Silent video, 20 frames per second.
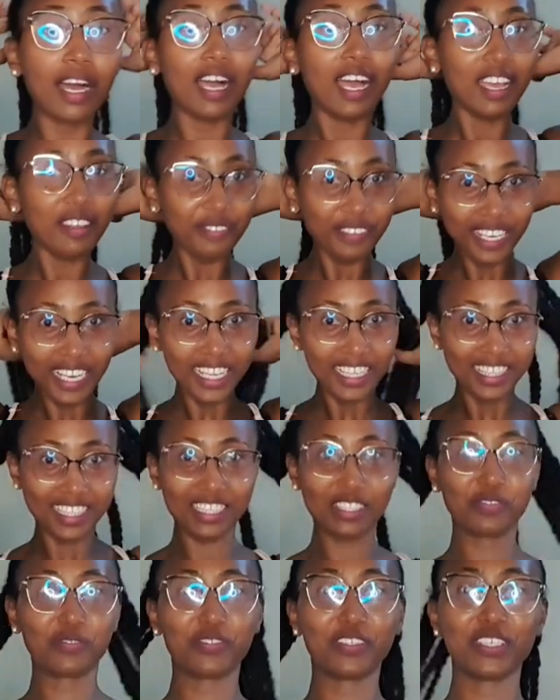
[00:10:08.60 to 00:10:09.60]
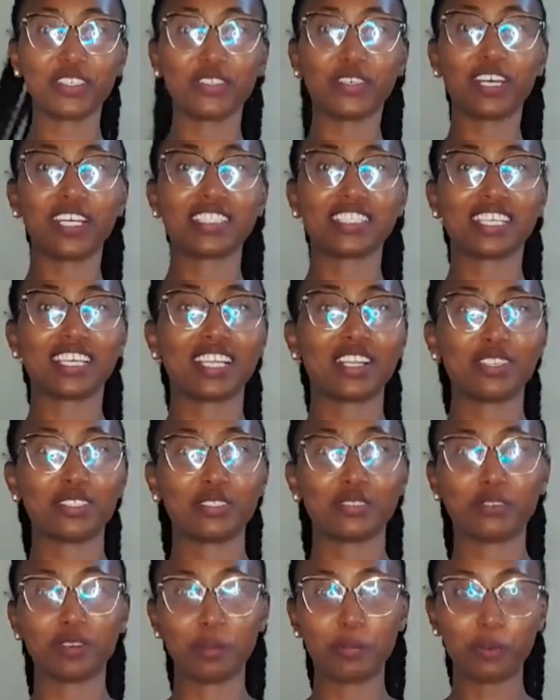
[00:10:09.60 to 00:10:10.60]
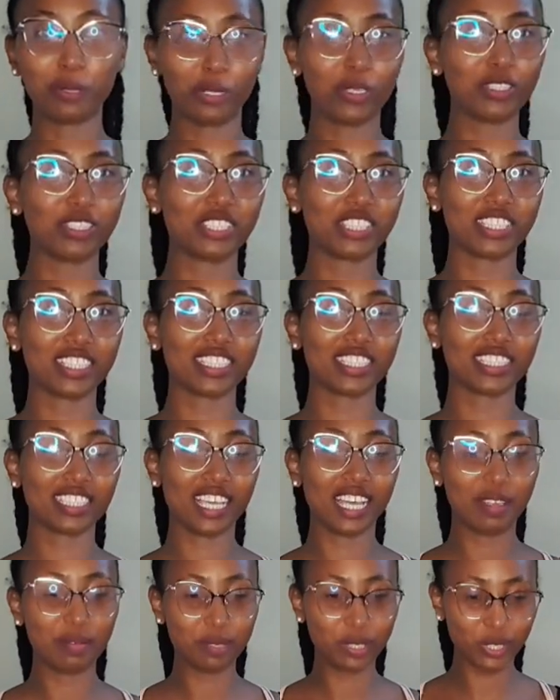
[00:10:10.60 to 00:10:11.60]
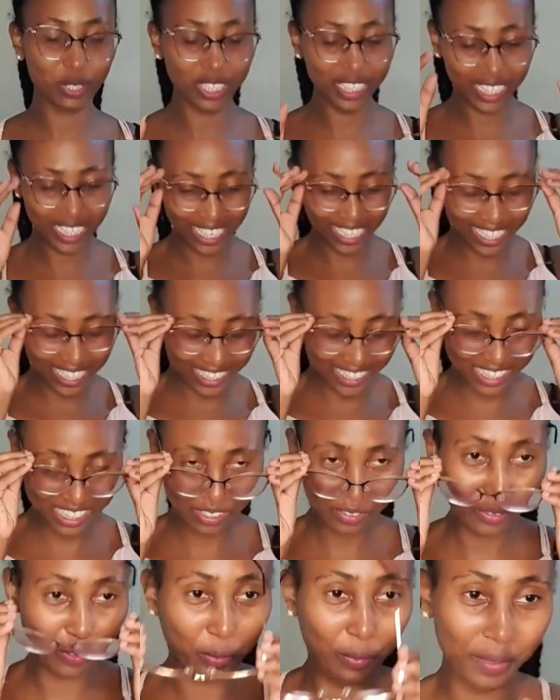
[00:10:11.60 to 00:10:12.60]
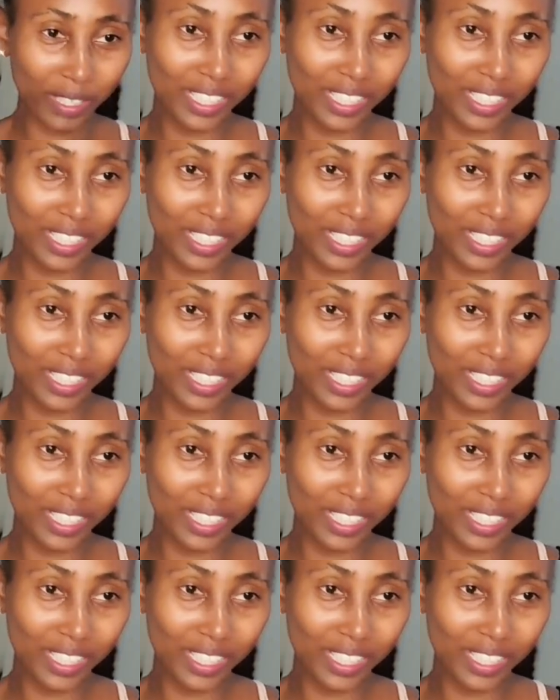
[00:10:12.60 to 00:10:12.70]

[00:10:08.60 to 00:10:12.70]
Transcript: I feel like this video has a lot of apologies. I'm sorry guys for my